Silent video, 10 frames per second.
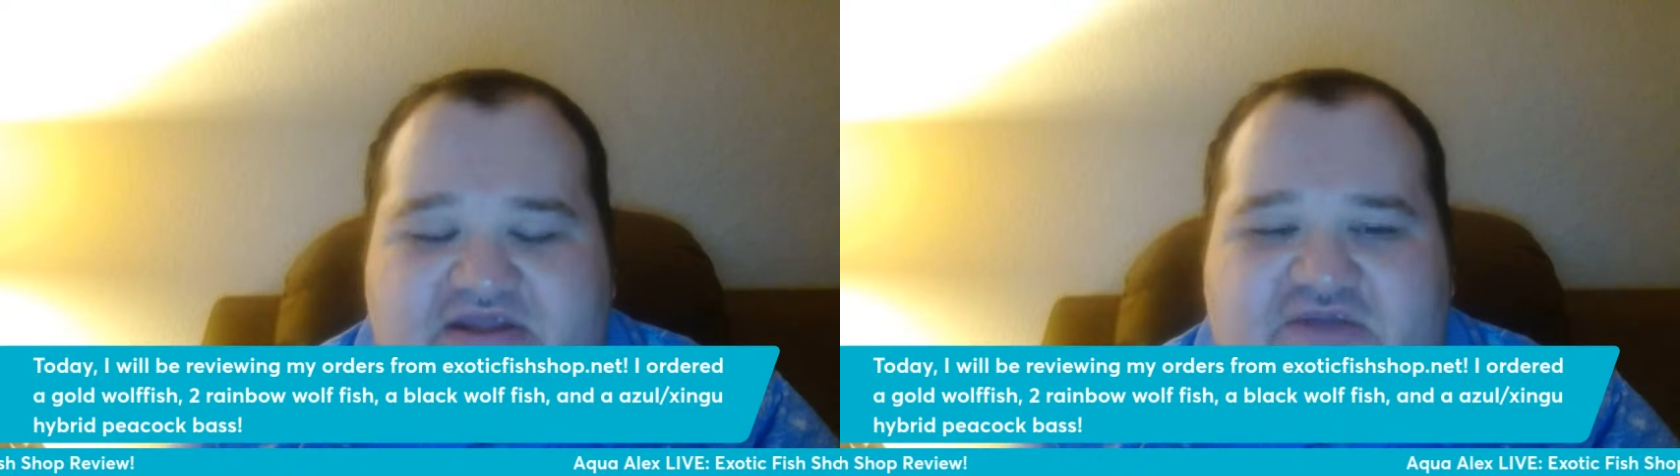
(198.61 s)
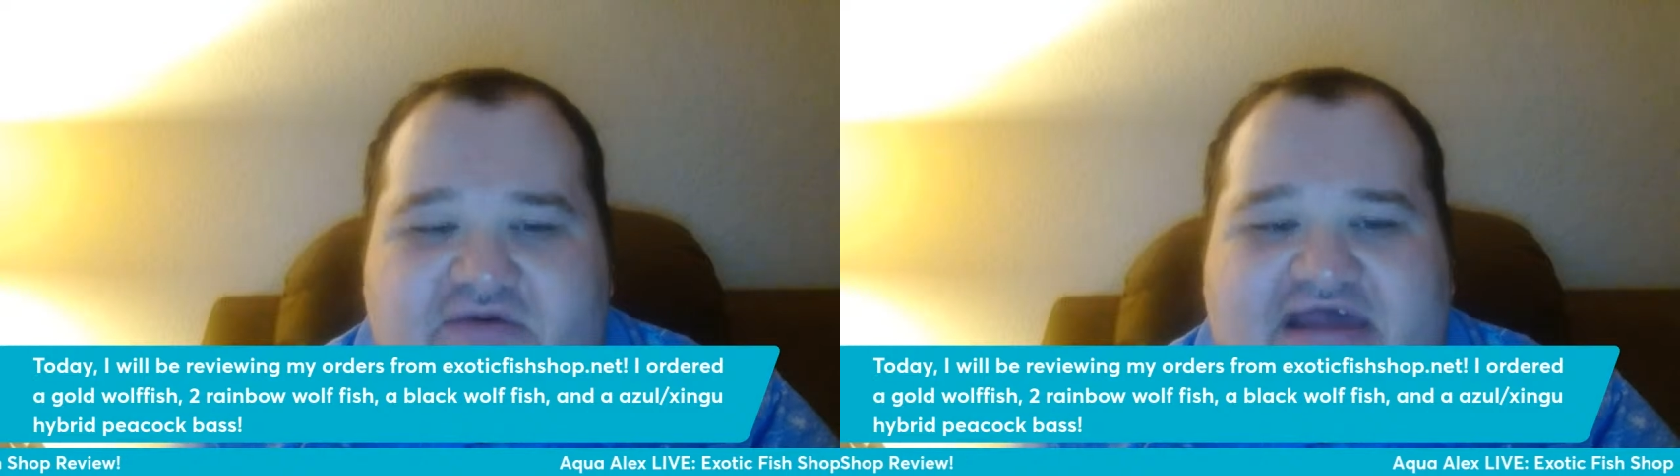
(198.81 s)

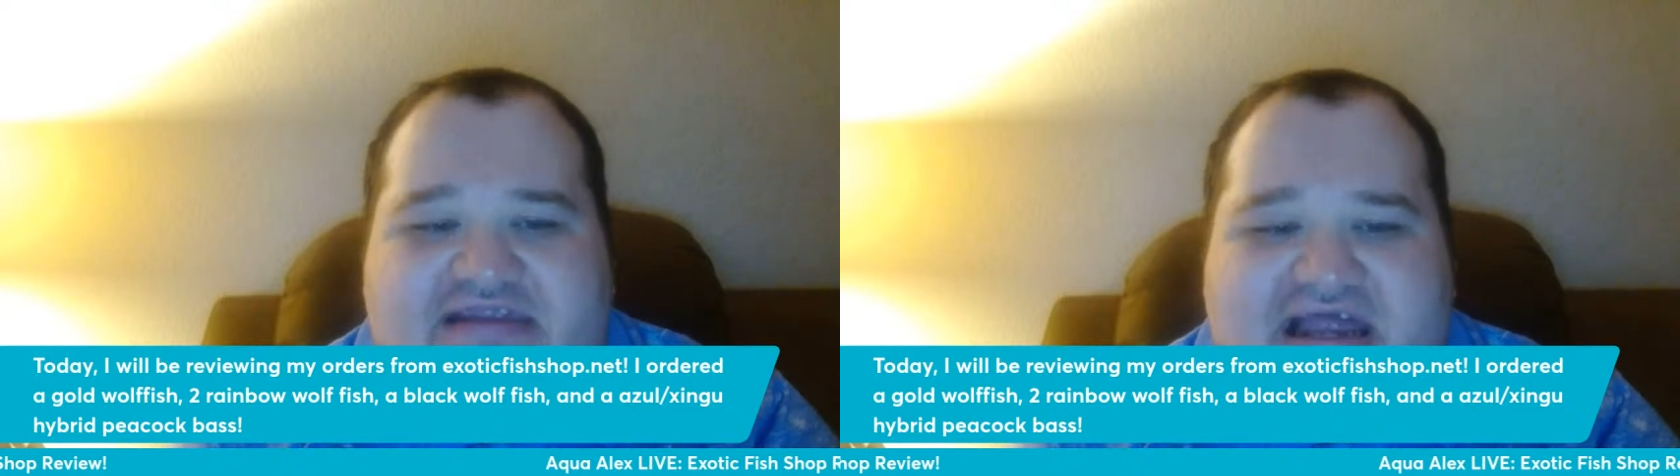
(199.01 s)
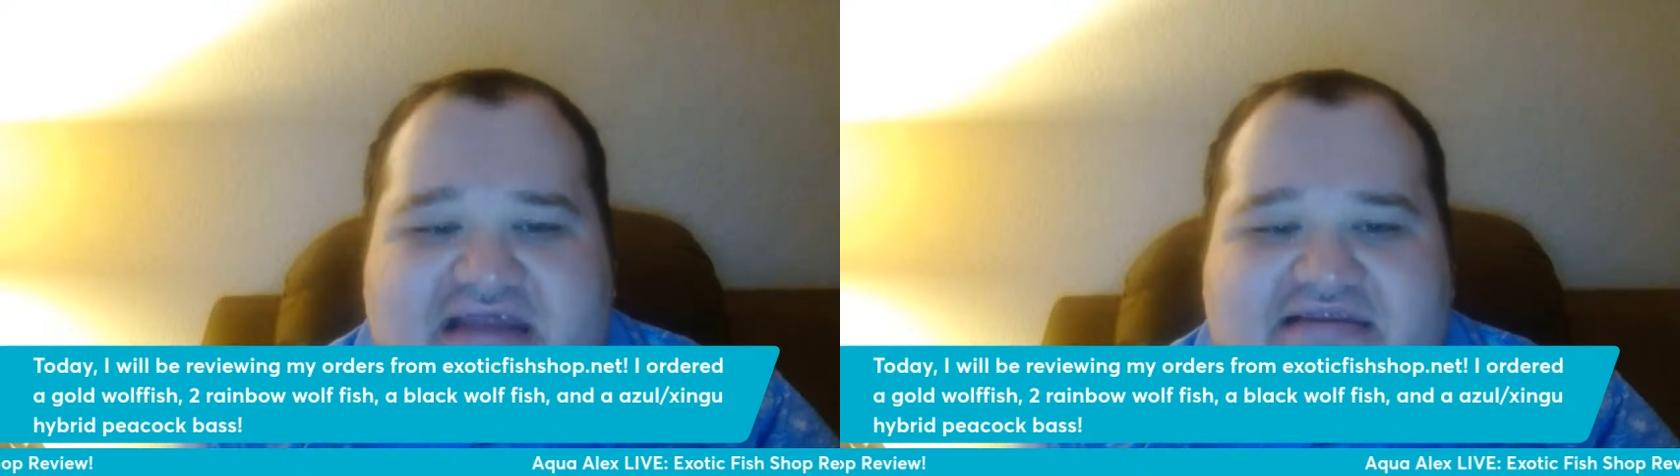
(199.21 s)
So
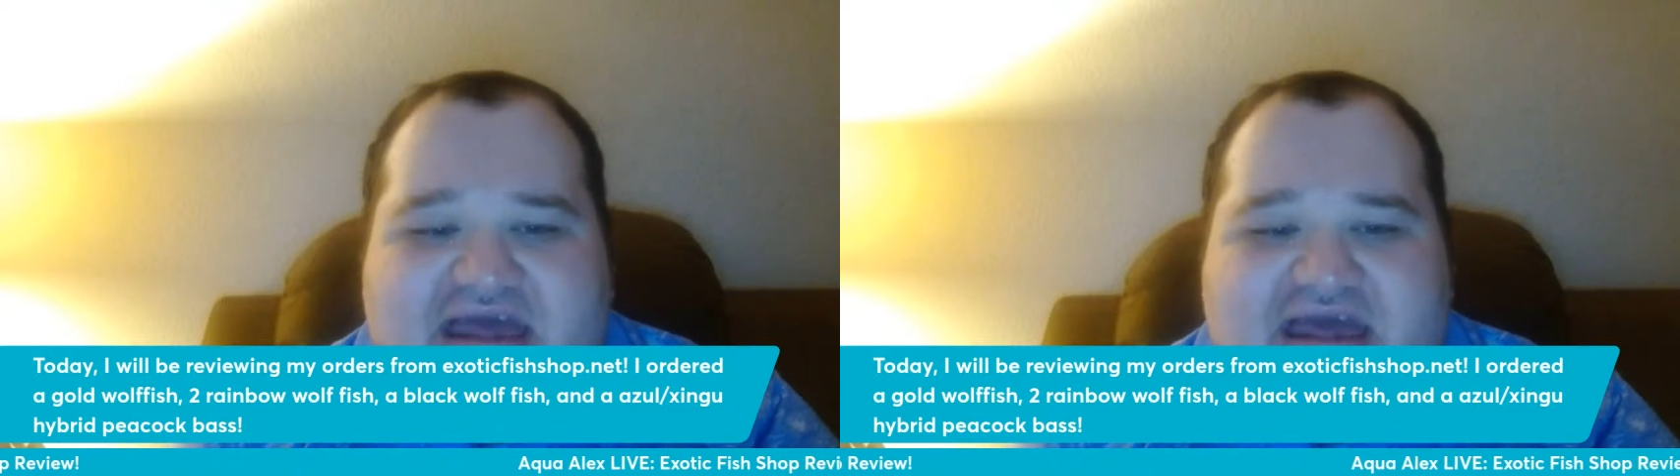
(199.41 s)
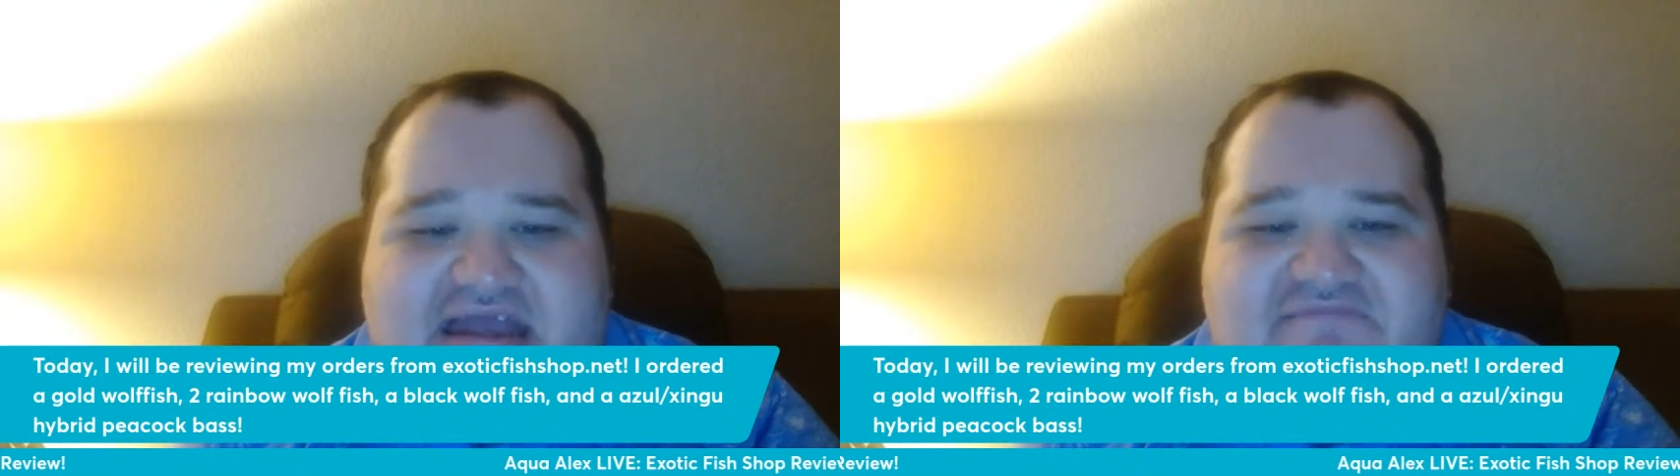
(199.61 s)
as I
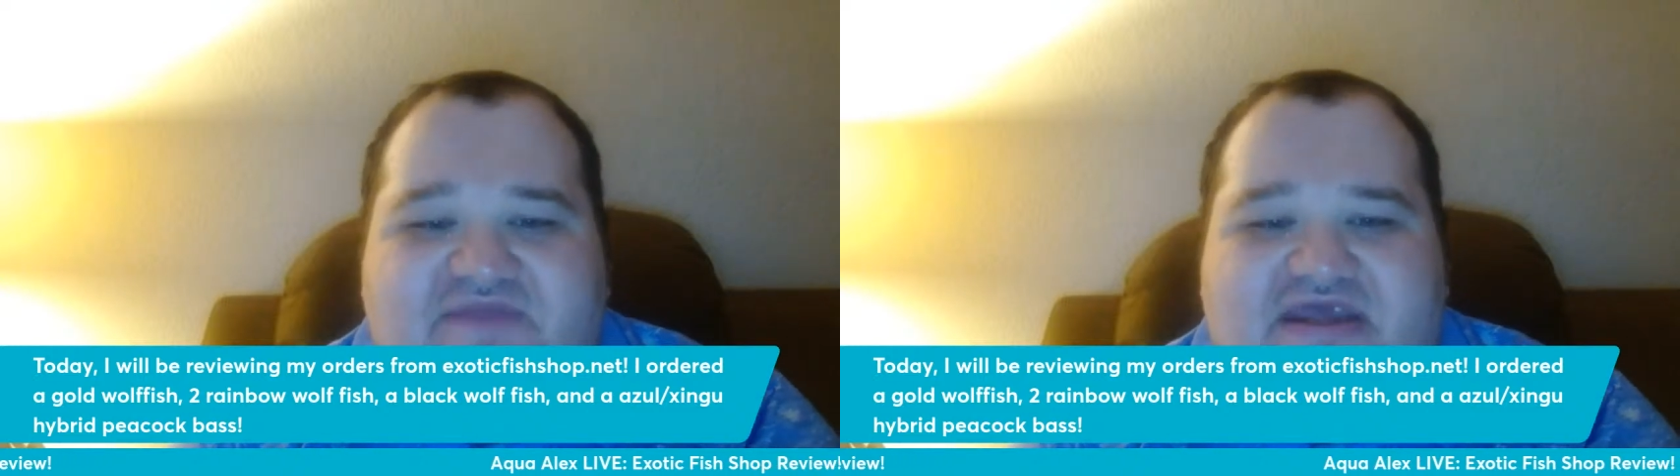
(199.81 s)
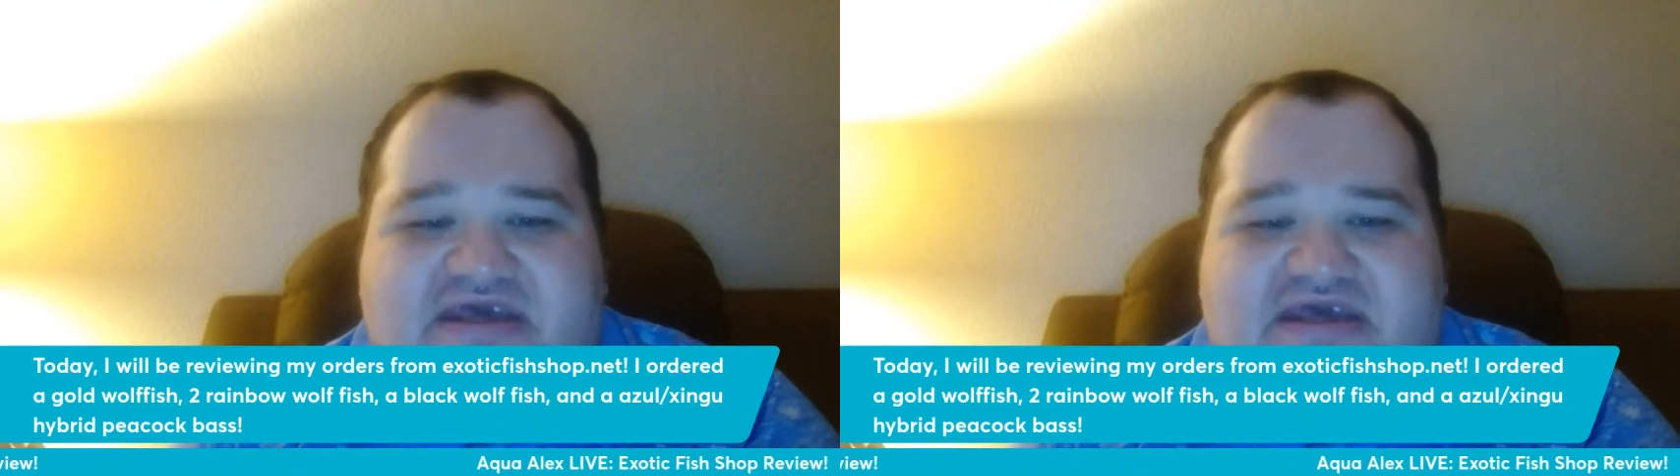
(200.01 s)
said,